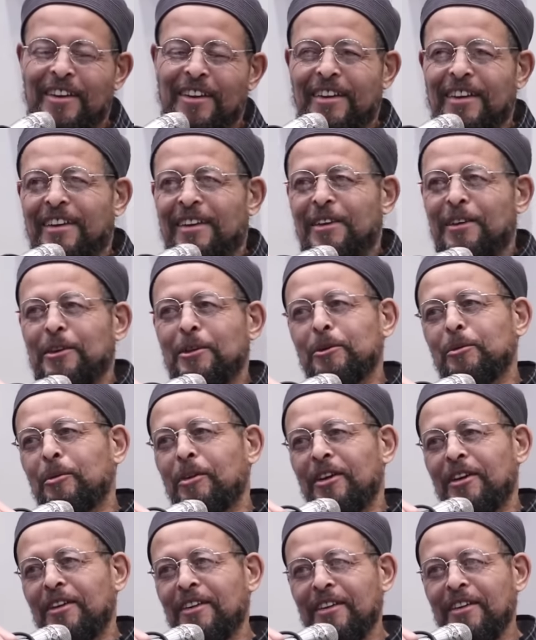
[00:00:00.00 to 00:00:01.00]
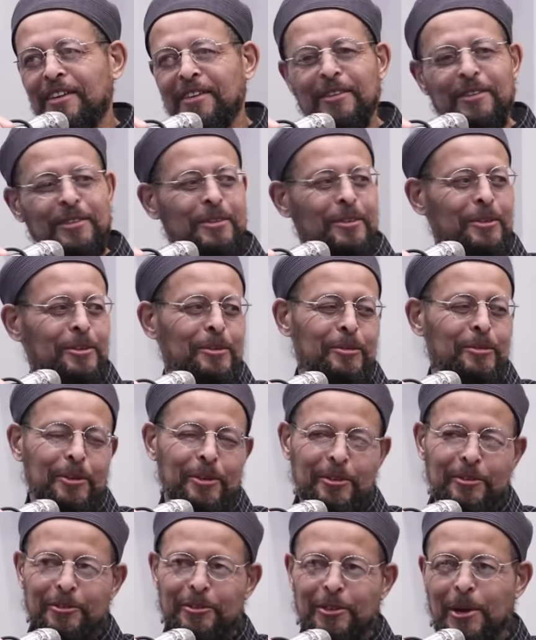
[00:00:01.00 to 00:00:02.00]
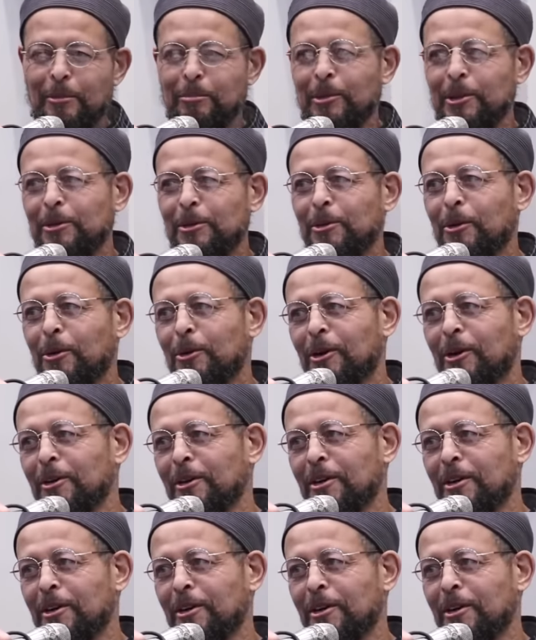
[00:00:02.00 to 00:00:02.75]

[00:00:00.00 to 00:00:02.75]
Anyway, so you want family lore.